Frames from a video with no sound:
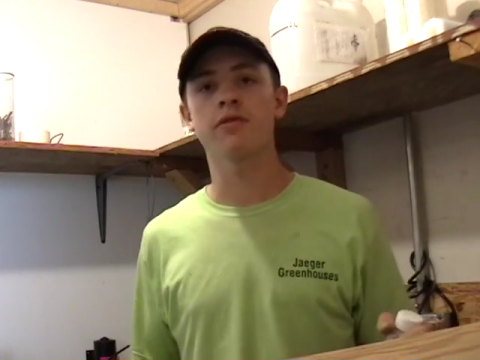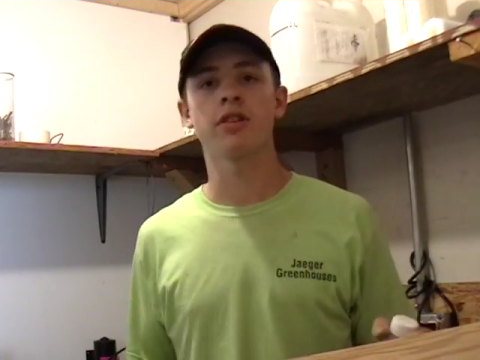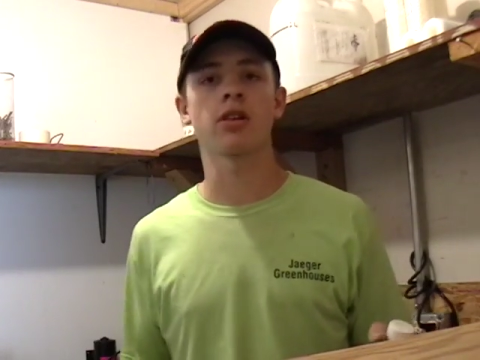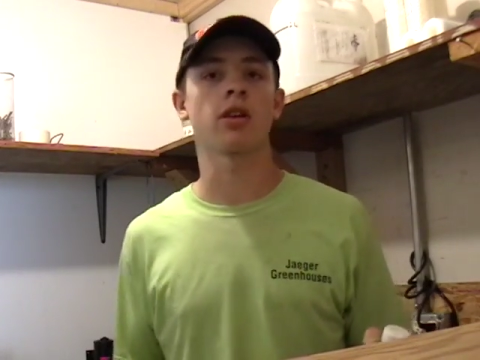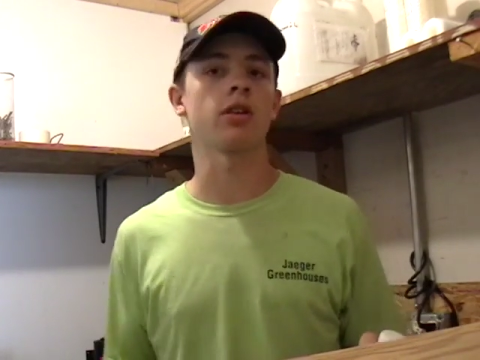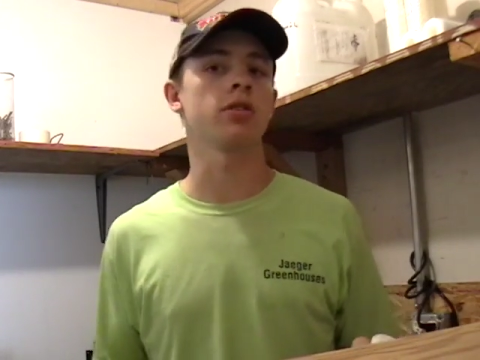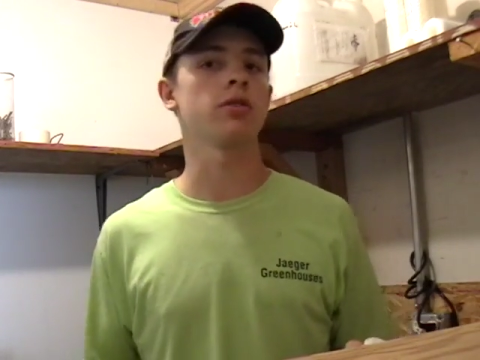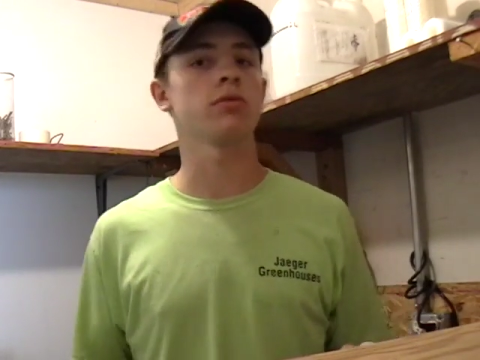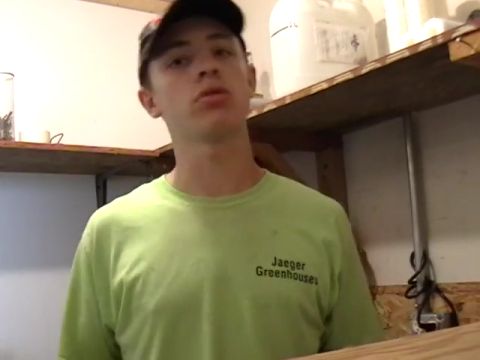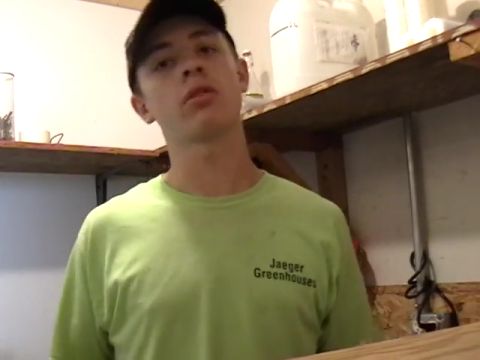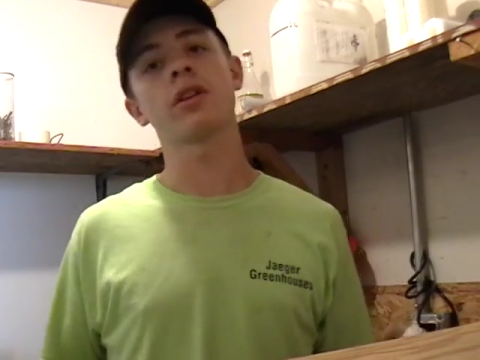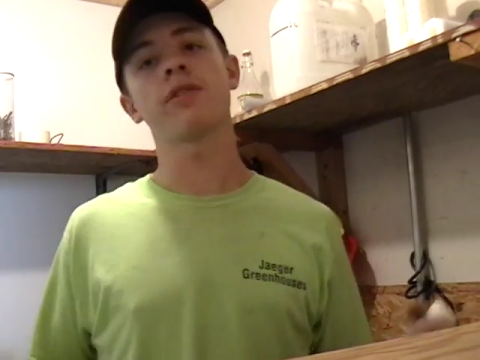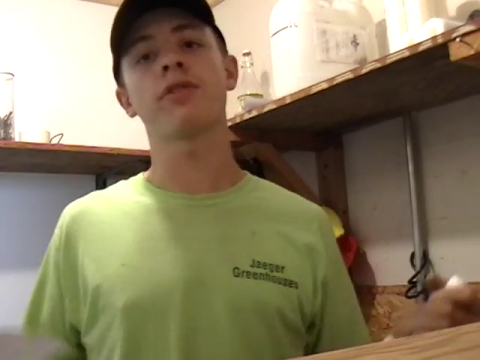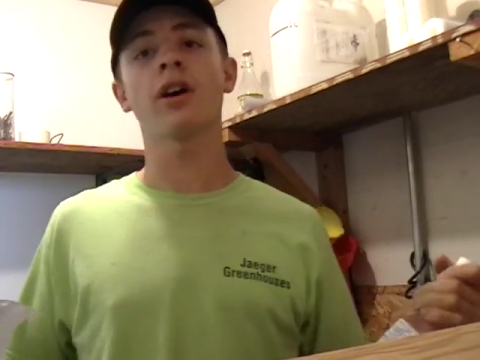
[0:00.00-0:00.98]
If you're going to do
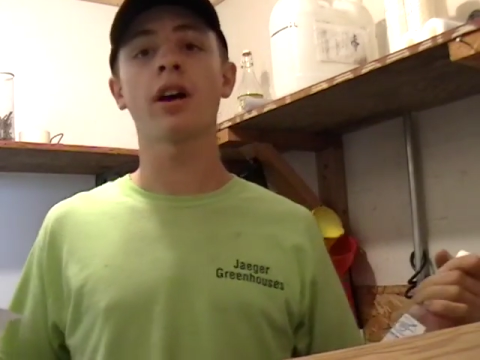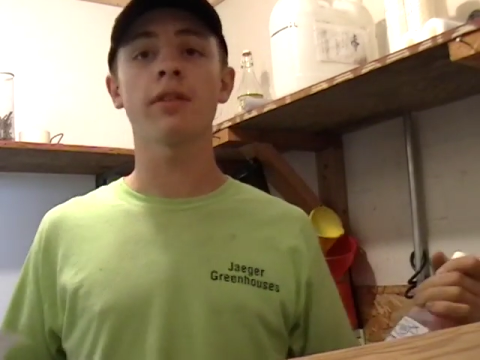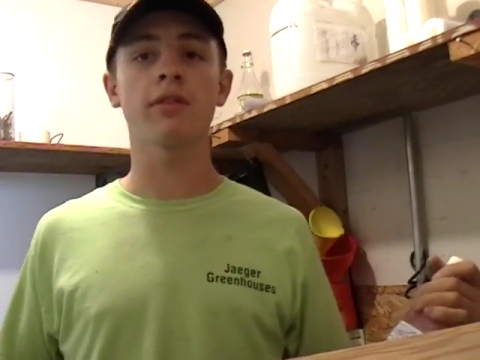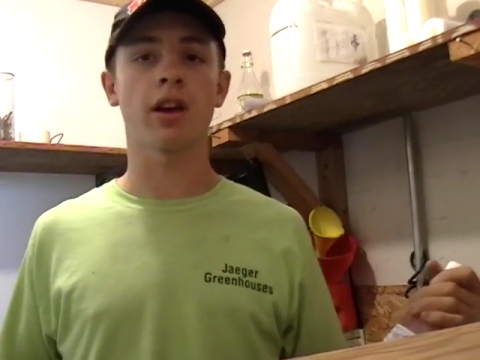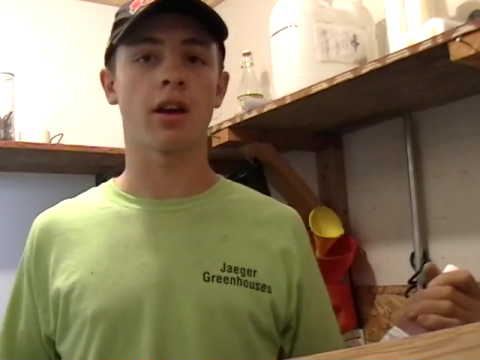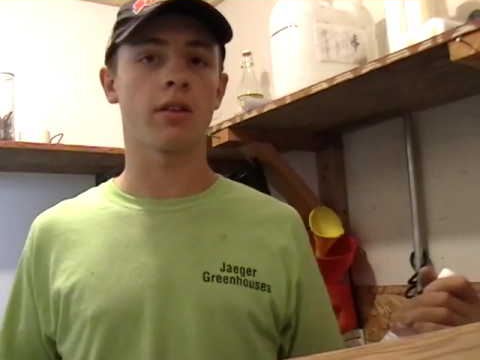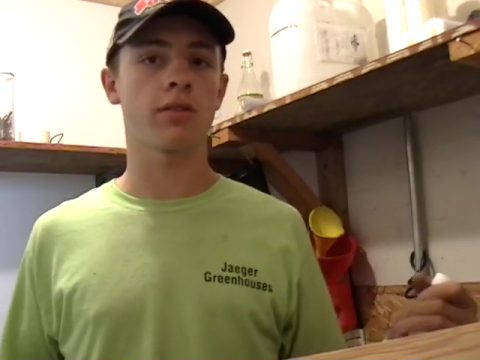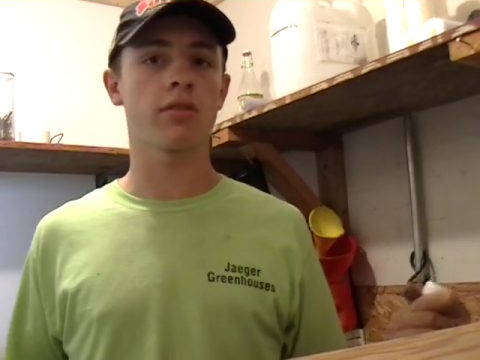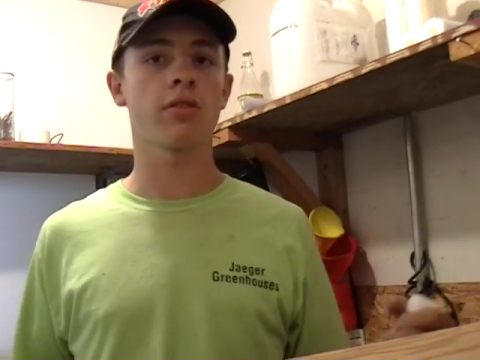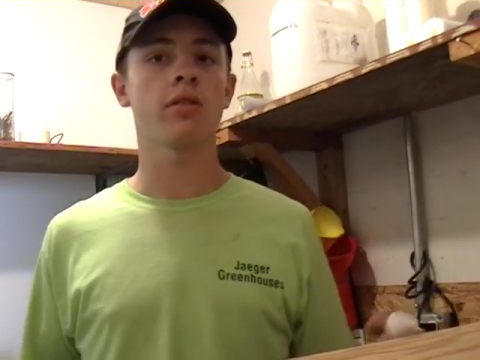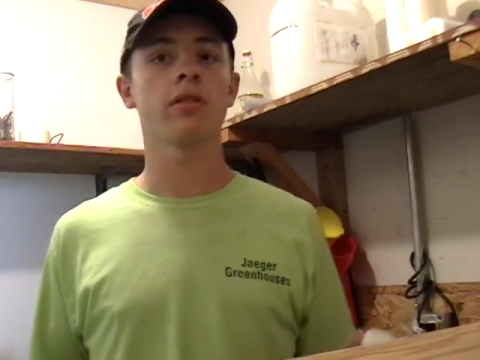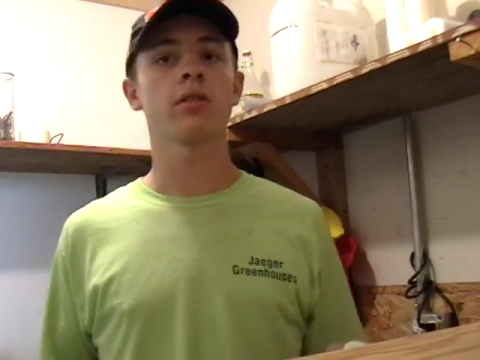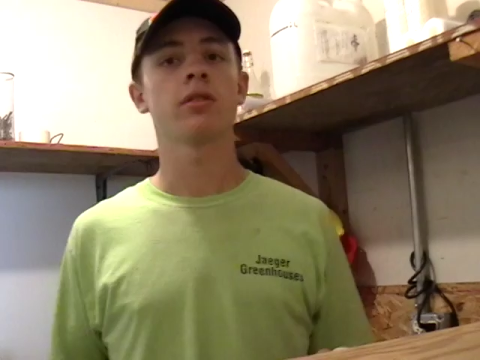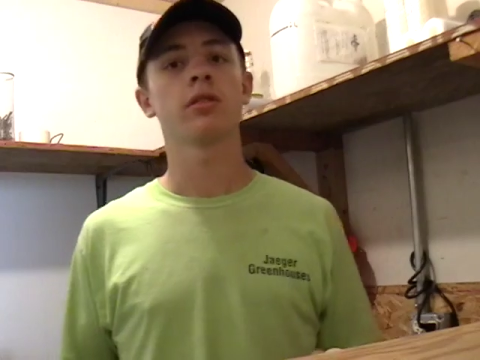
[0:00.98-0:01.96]
25 gallons,
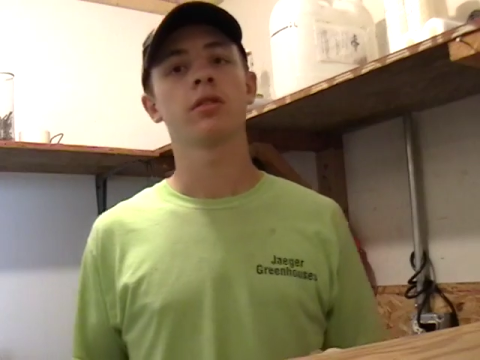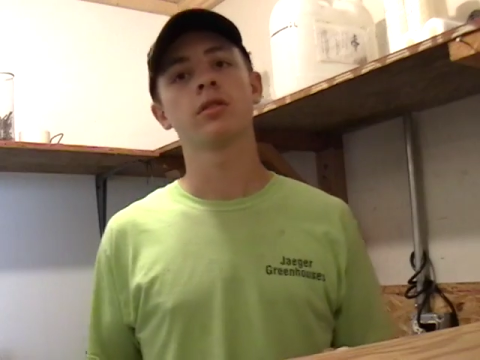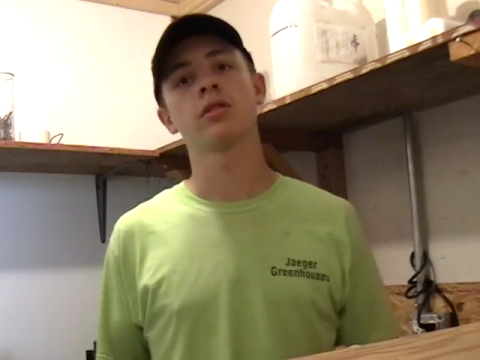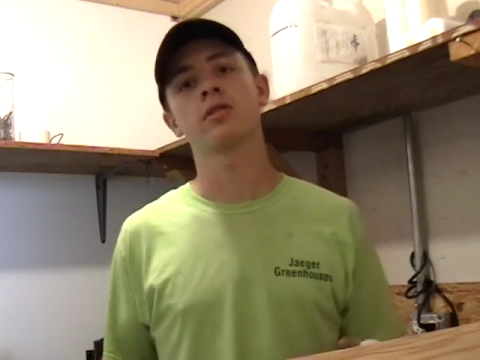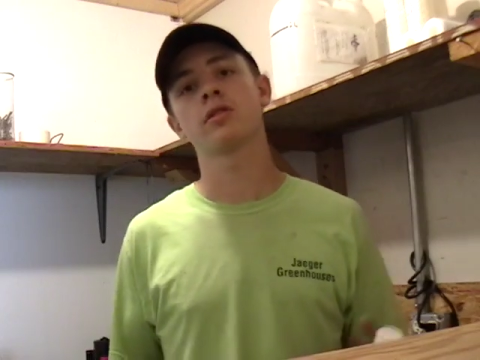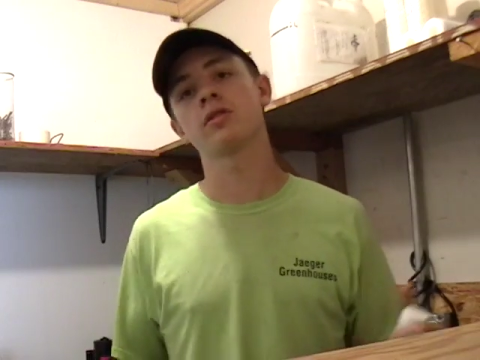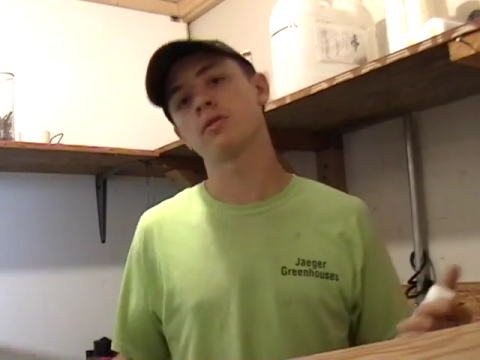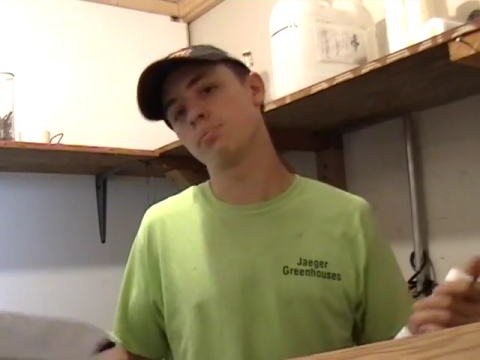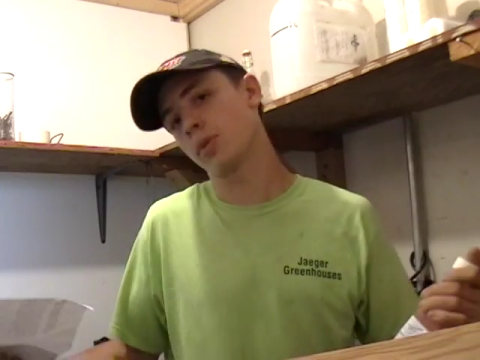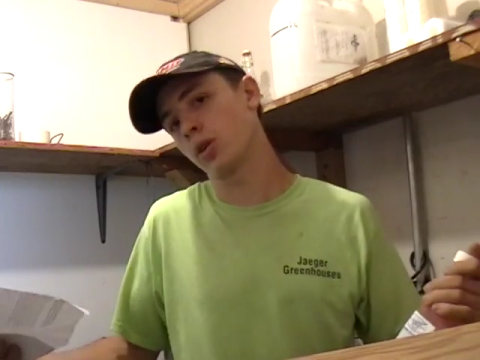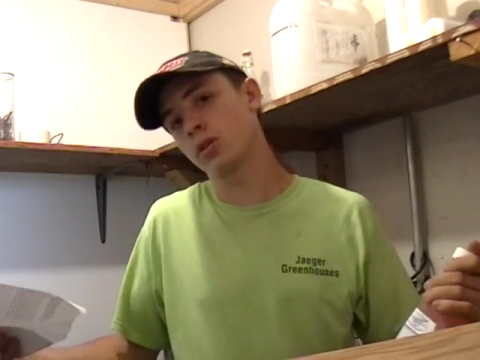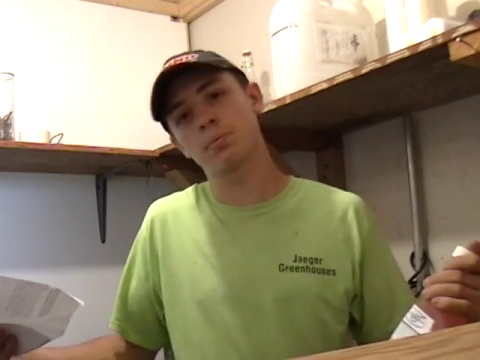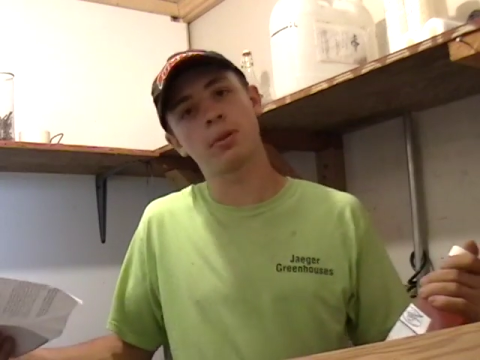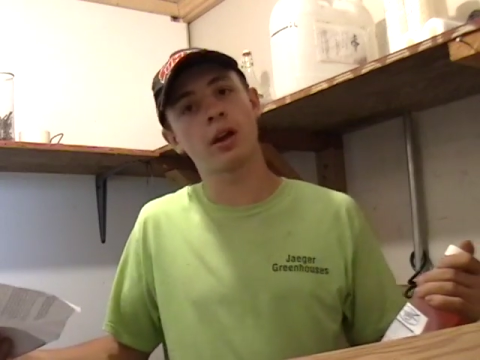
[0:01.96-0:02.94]
you
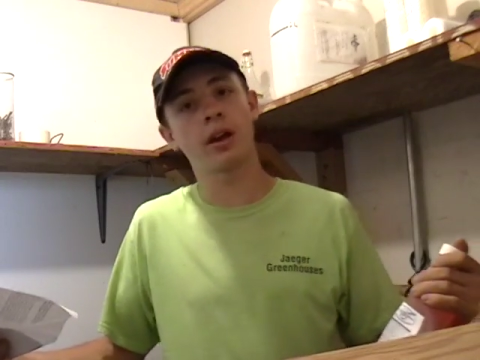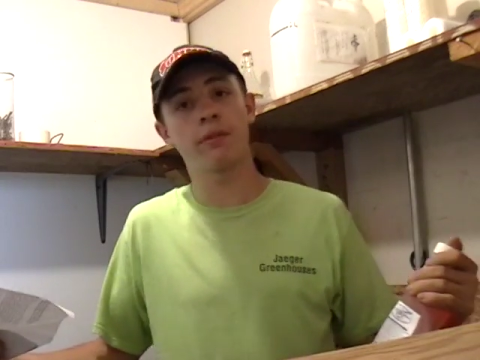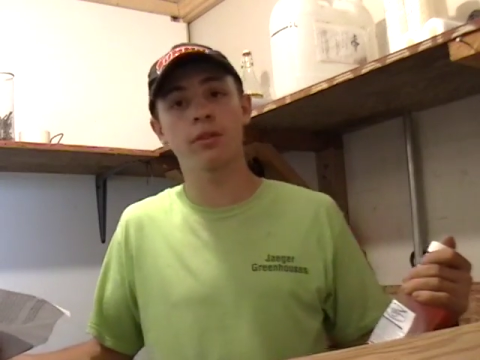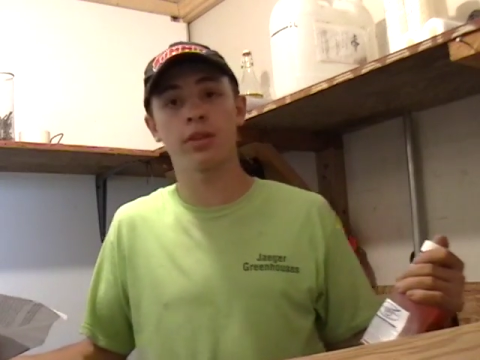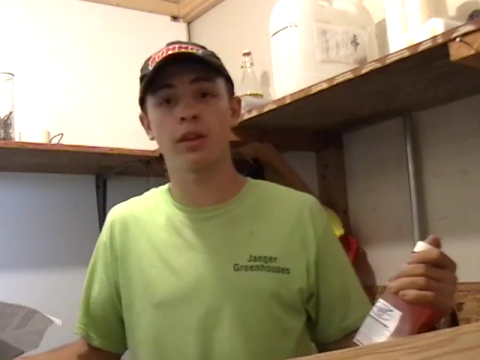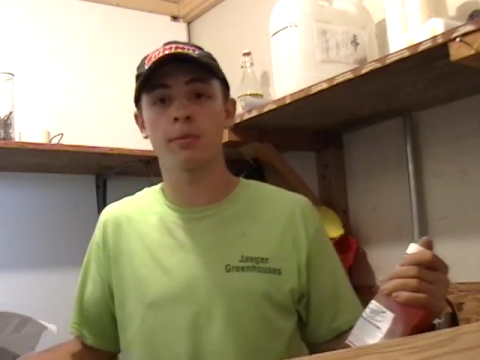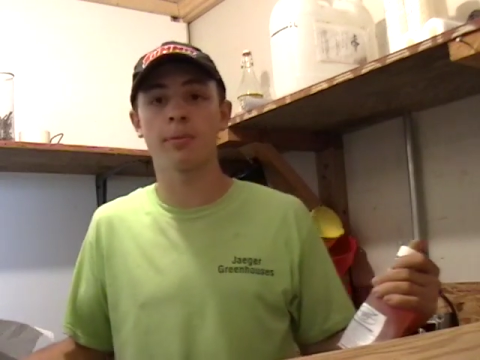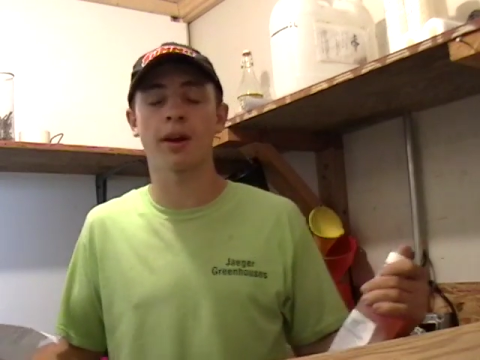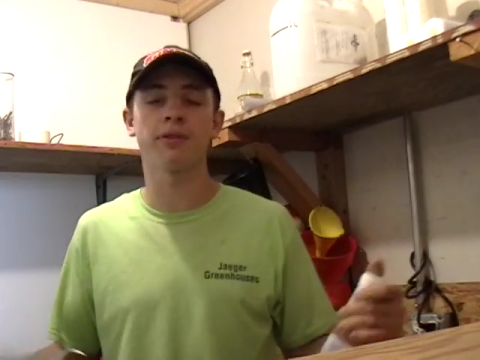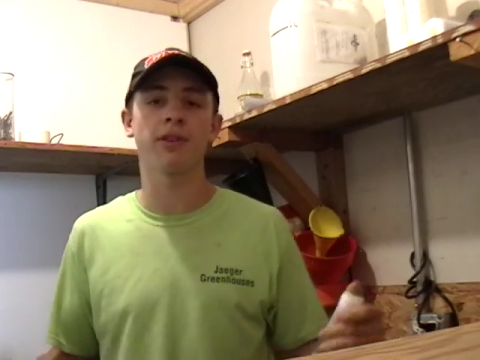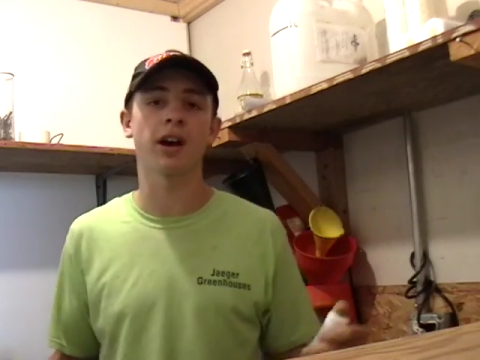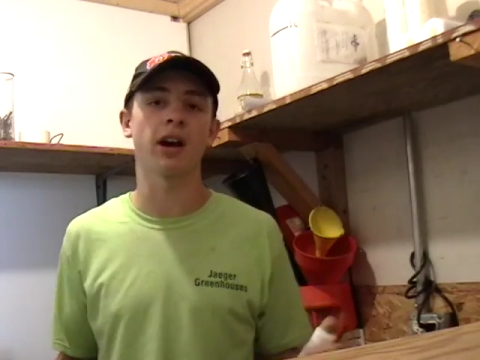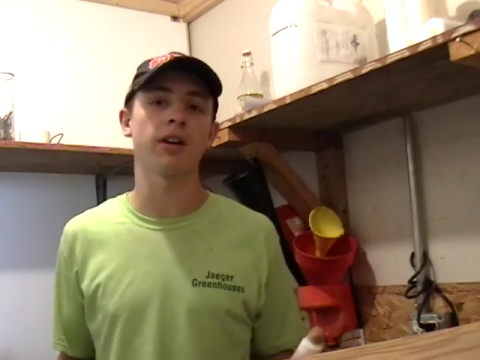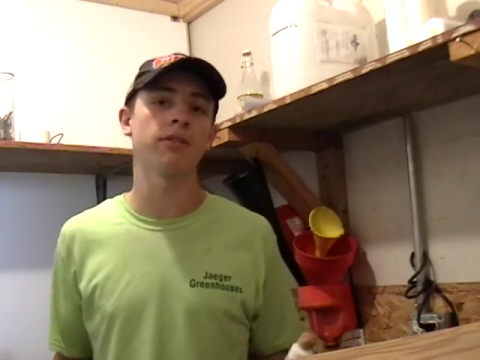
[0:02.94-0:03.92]
multiply everything by
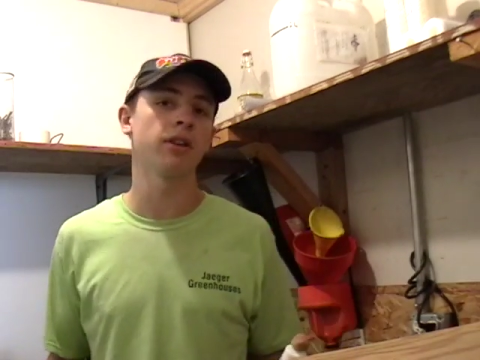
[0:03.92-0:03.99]
5.